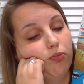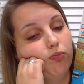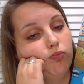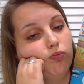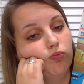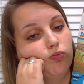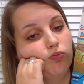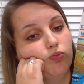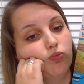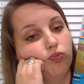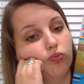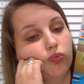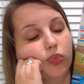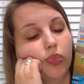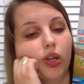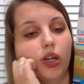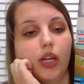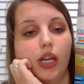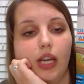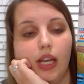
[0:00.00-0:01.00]
Hmm,
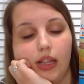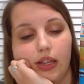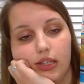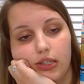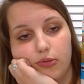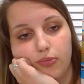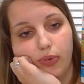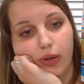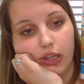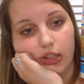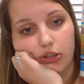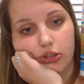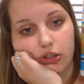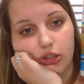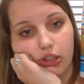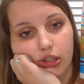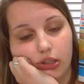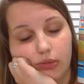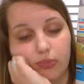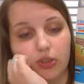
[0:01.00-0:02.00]
looking at this
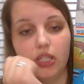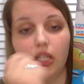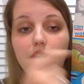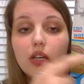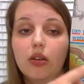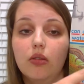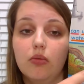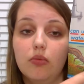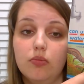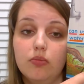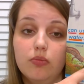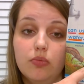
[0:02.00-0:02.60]
picture, I'm seeing